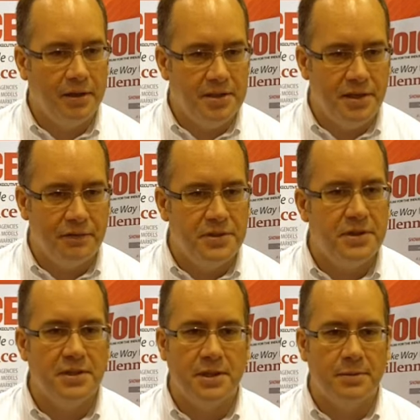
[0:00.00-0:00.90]
in all these different
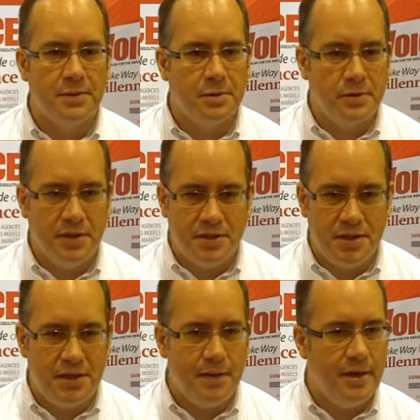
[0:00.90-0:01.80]
systems between
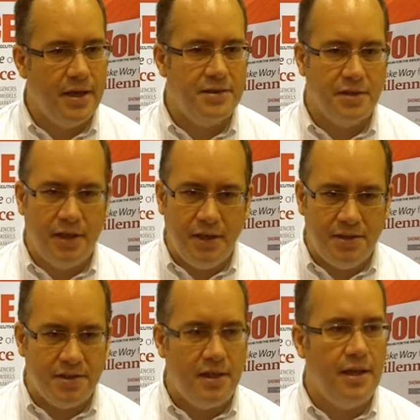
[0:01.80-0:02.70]
CTMS and
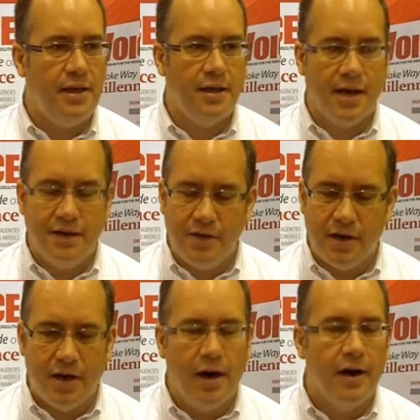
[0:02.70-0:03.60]
EDC and
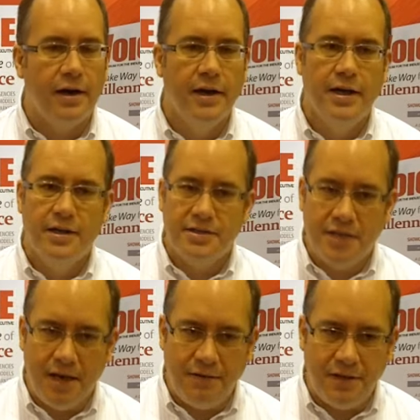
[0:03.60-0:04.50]
IVR,
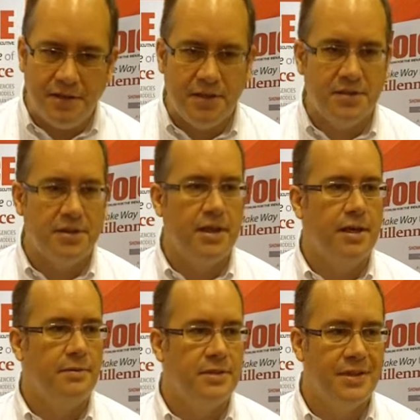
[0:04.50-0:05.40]
safety
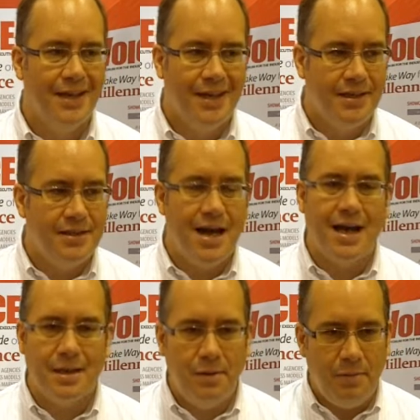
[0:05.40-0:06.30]
systems,
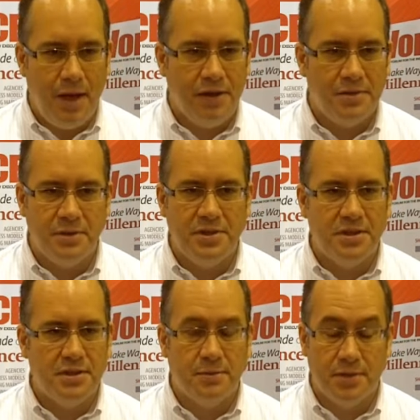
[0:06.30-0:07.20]
document management
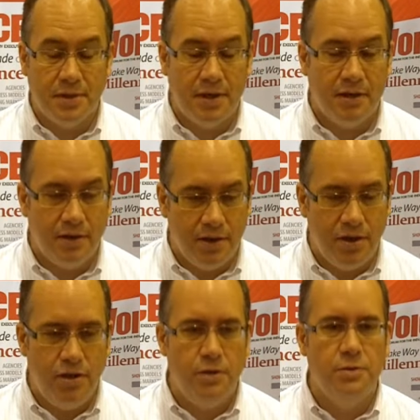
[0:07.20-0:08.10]
systems. You know,
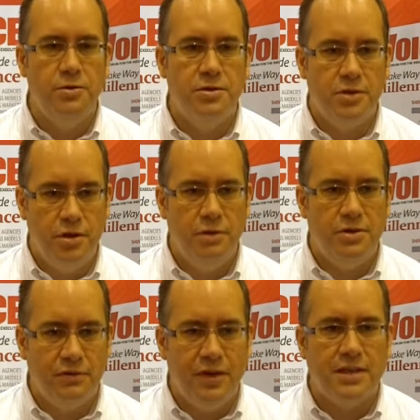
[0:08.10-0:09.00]

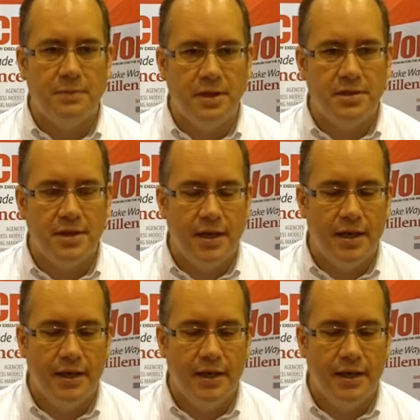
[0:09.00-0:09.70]
huge investments